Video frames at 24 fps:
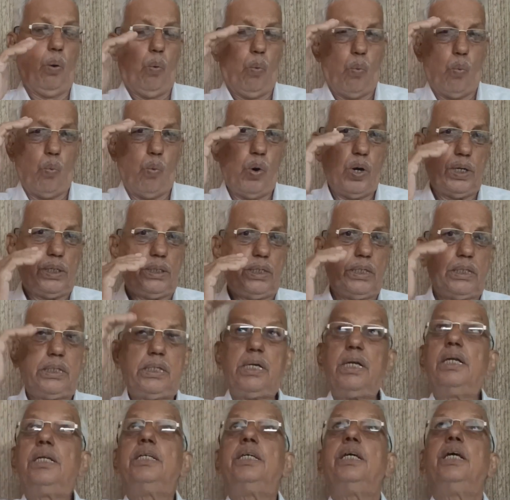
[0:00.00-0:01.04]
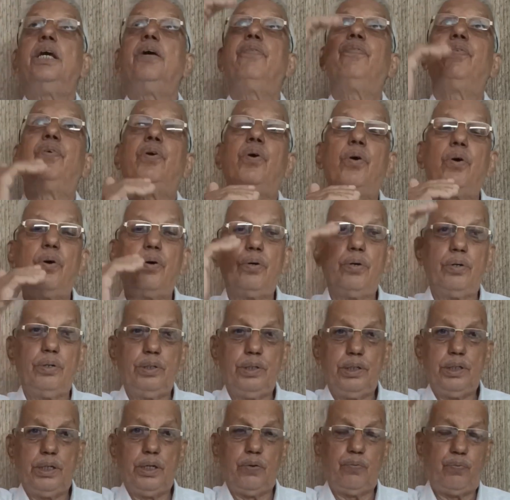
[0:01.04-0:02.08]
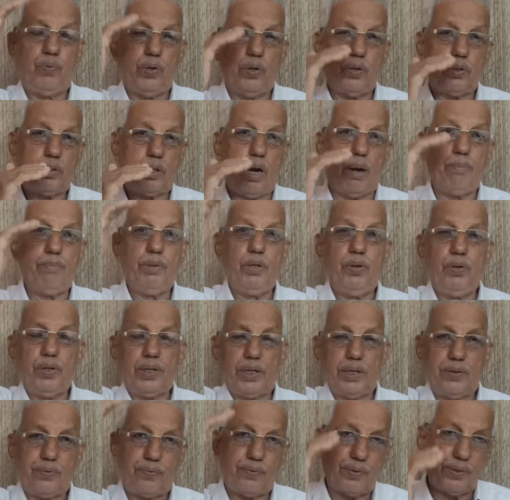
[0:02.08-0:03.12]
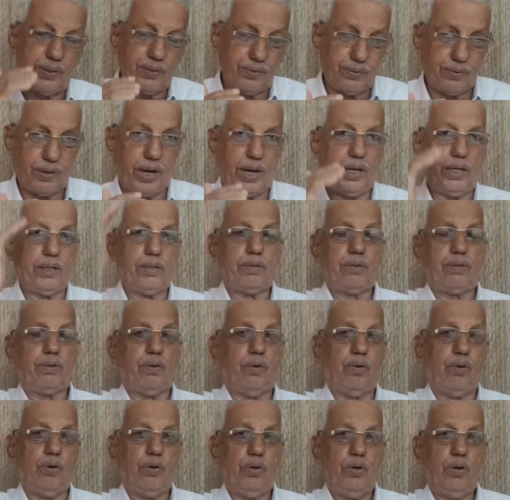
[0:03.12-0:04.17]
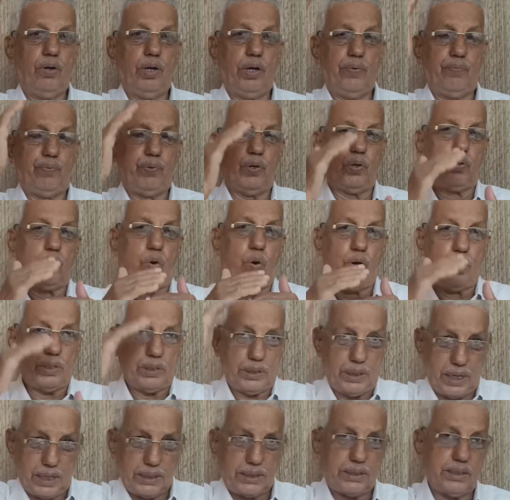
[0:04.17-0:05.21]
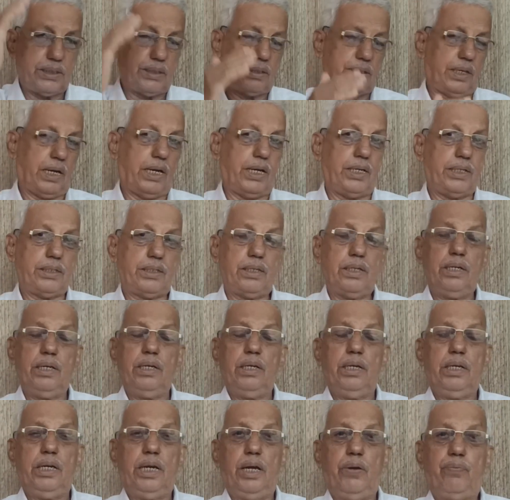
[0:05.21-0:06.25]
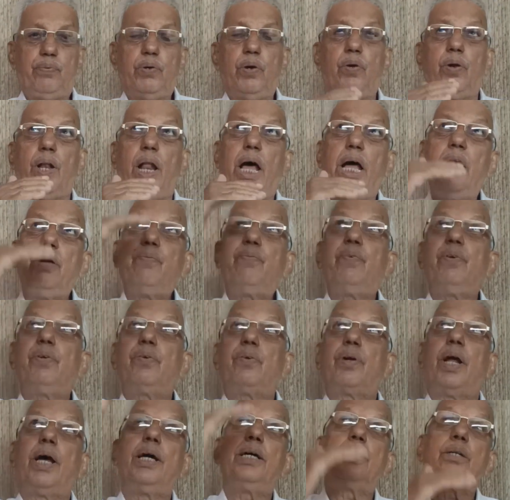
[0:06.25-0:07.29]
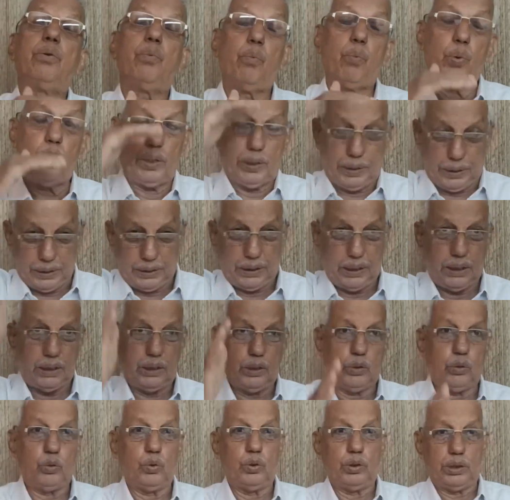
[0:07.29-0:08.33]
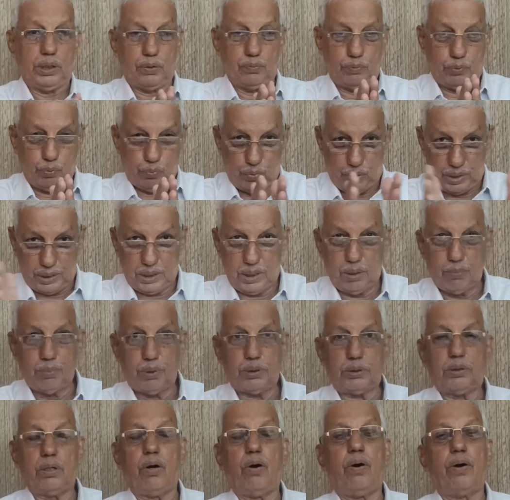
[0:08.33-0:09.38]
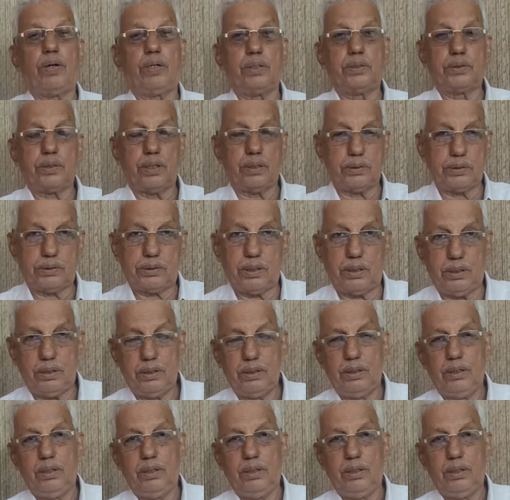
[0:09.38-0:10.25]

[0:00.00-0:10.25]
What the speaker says: Vertically, if your communication is right, if your contact is right, if your life is right vertically, you don't have to worry about the horizontal.